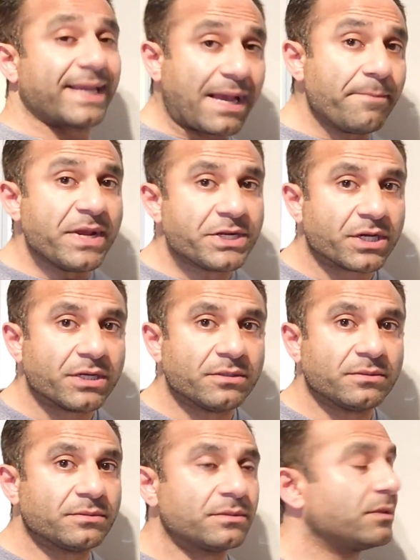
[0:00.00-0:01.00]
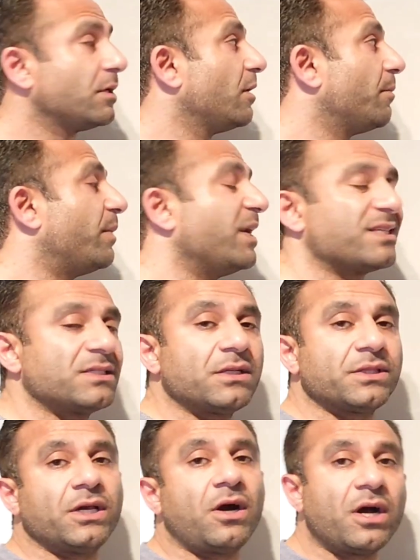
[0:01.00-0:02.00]
It can be done, but it's
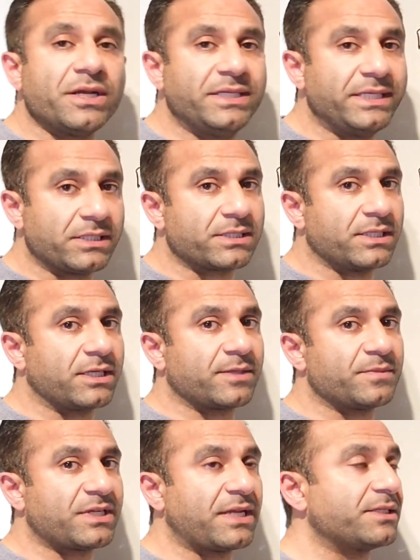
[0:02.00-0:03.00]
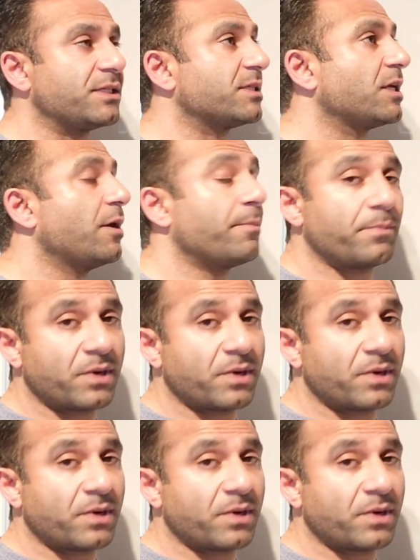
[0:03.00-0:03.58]
not the ideal circumstances.